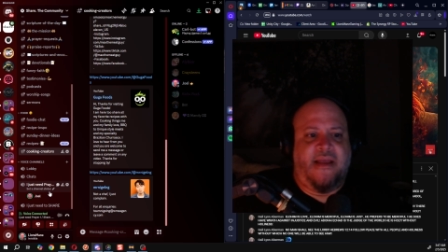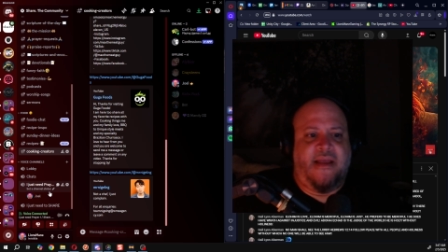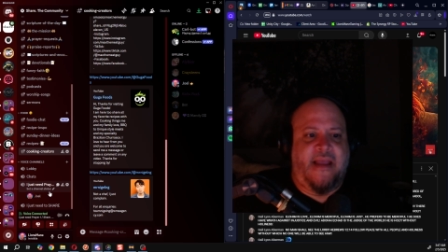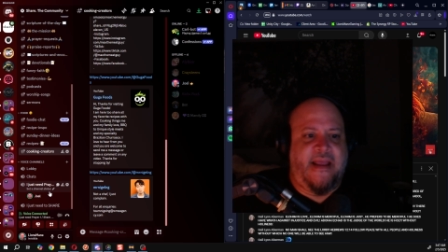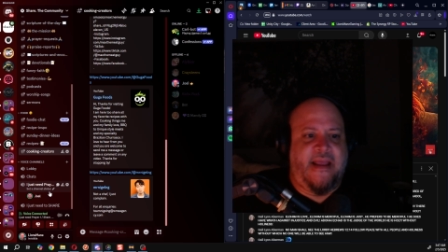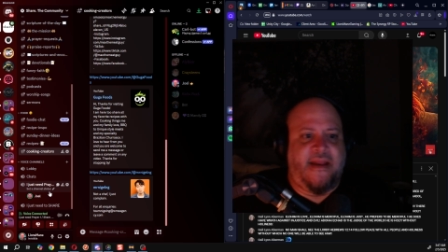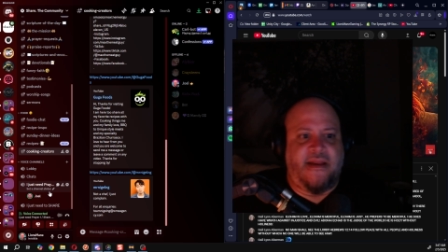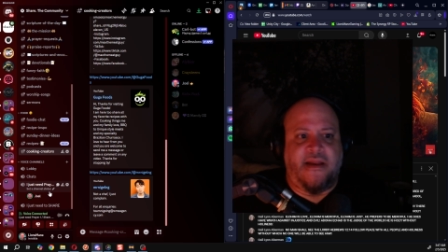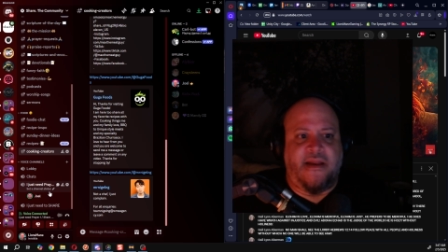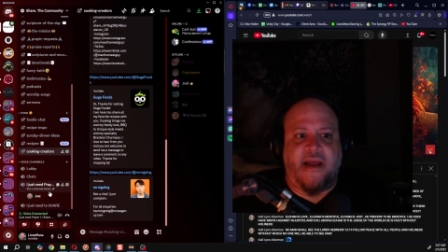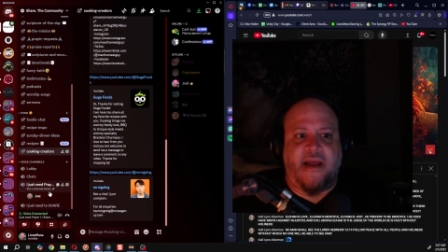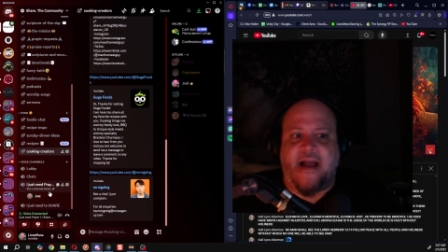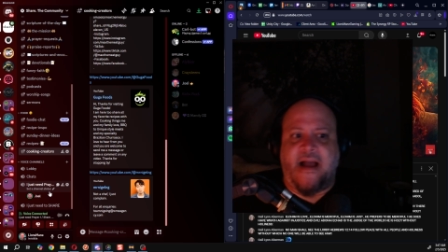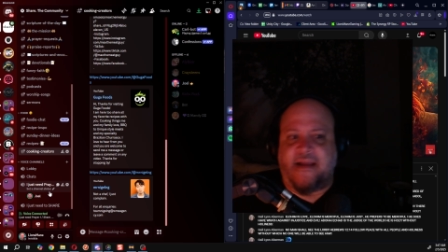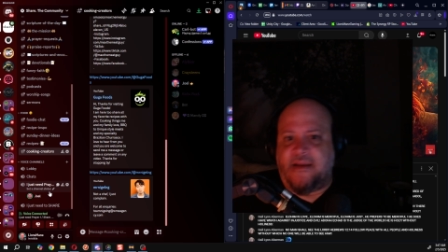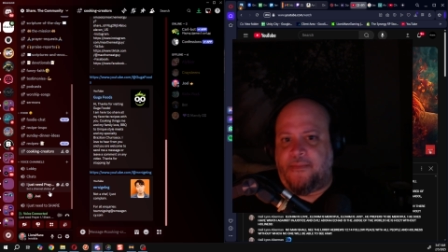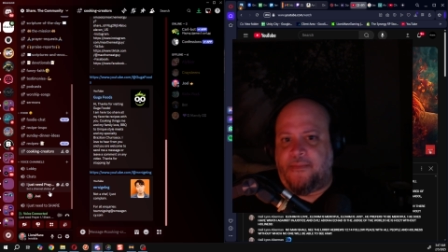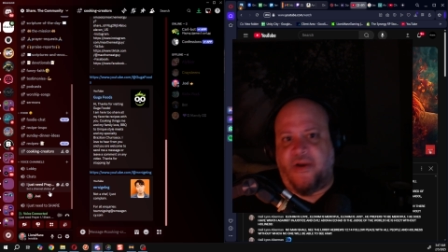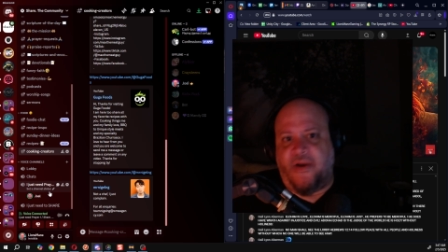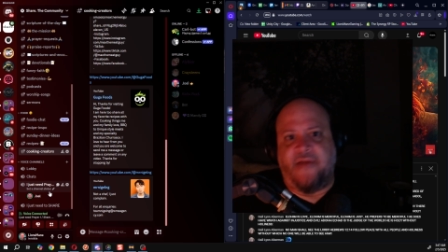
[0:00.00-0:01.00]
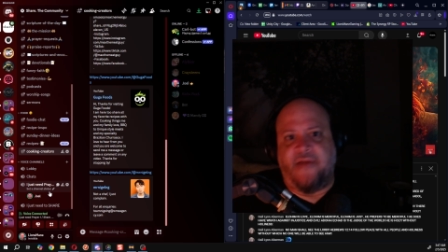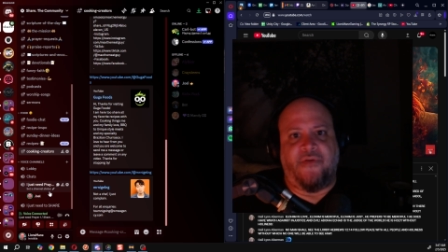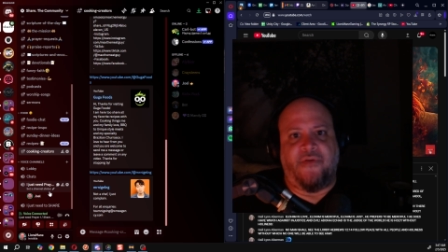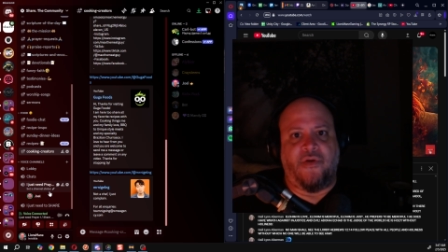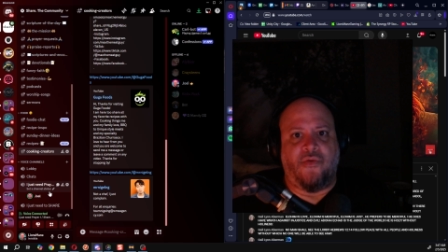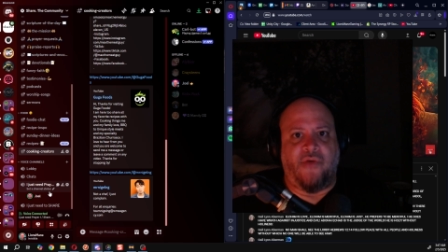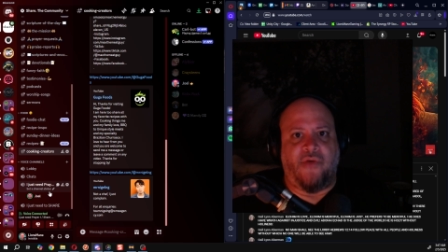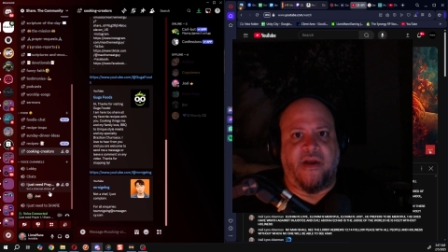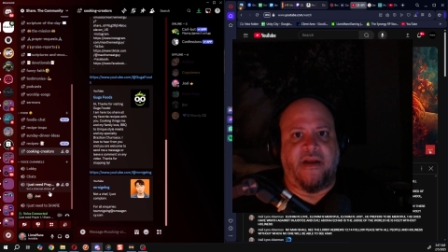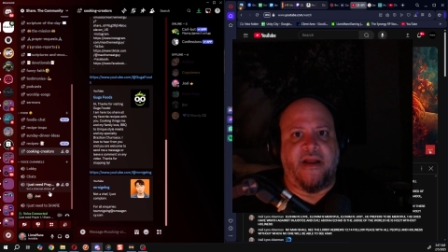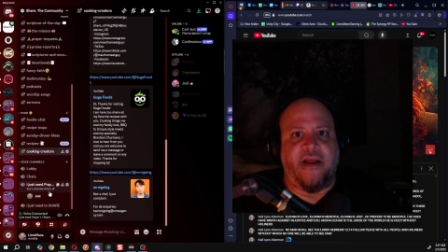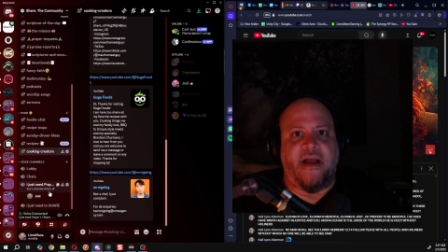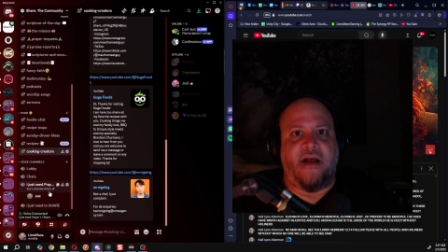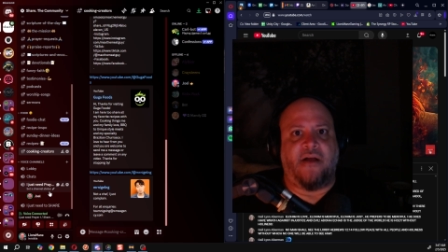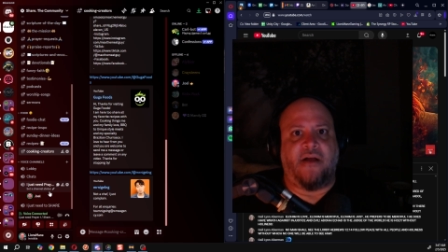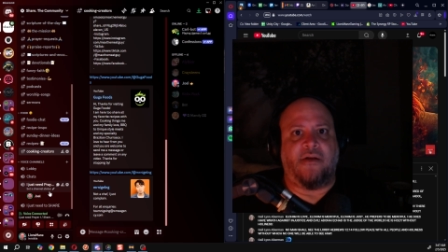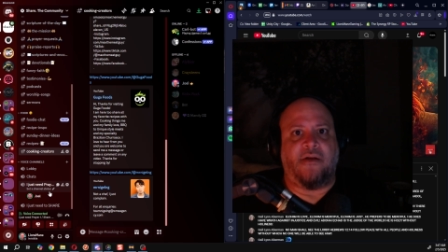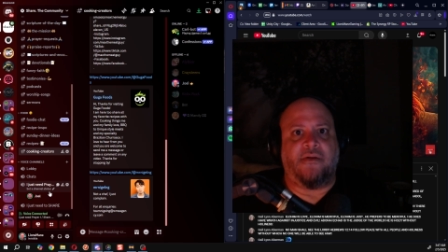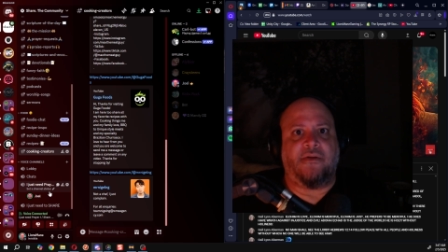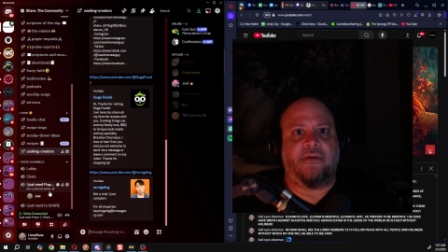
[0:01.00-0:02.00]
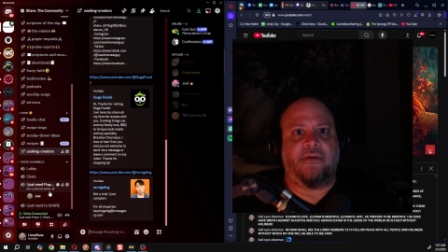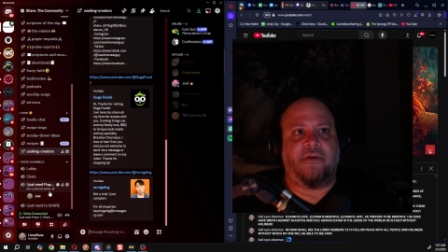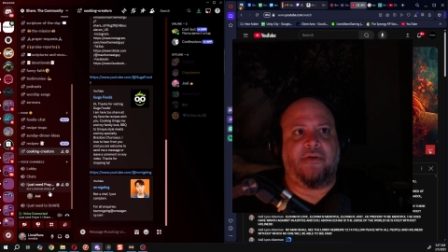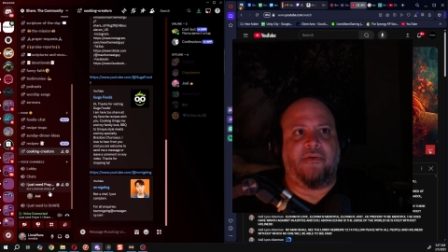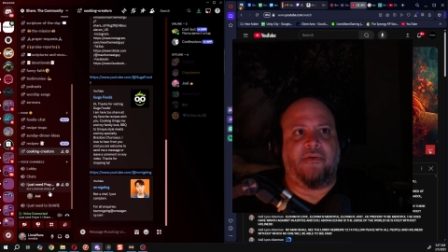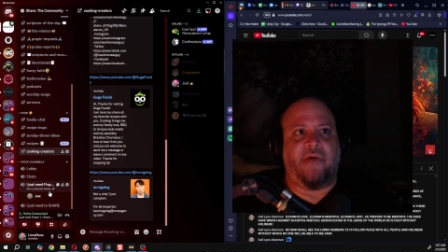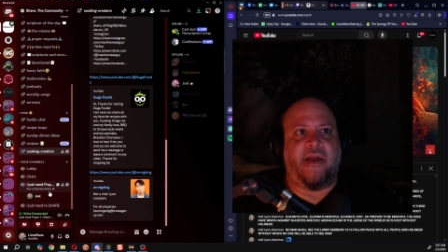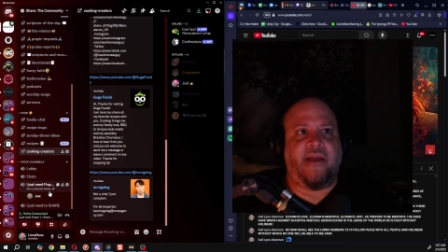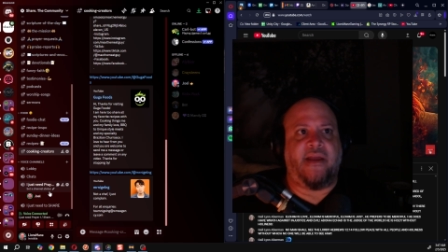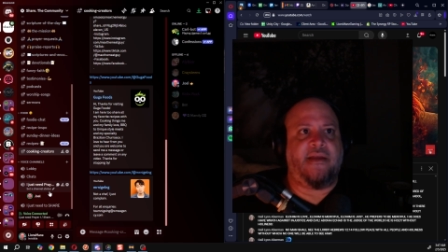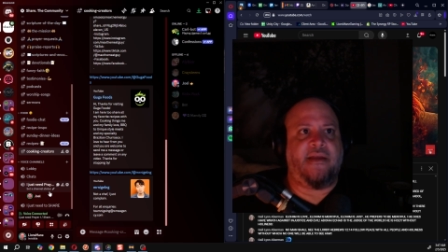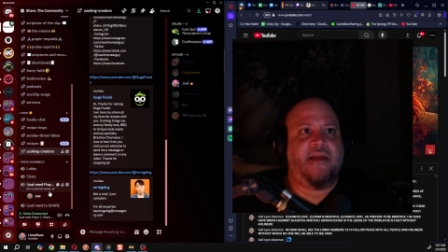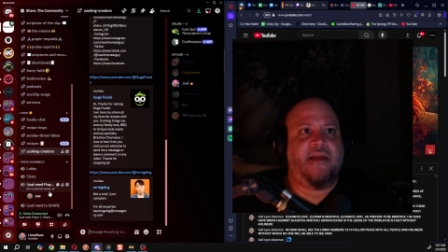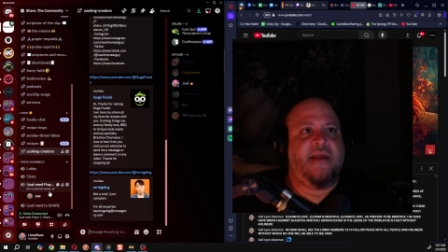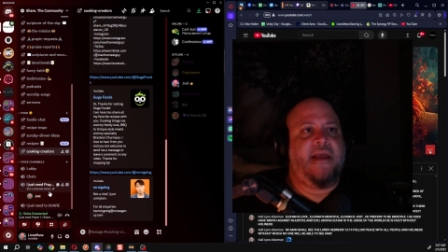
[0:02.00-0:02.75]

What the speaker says: and I can pray for you right now," right?